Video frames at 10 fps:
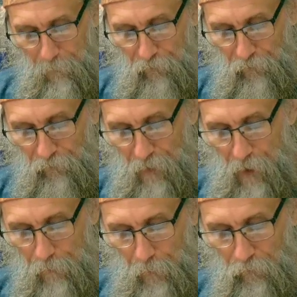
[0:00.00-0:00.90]
This is an
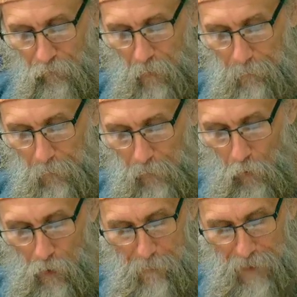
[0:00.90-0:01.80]
utterance from the
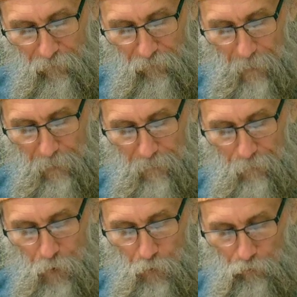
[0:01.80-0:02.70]
Lord about something
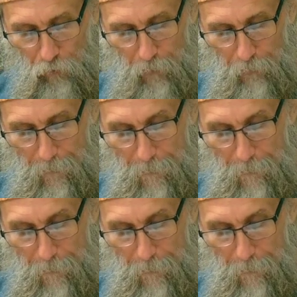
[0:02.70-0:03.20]
future.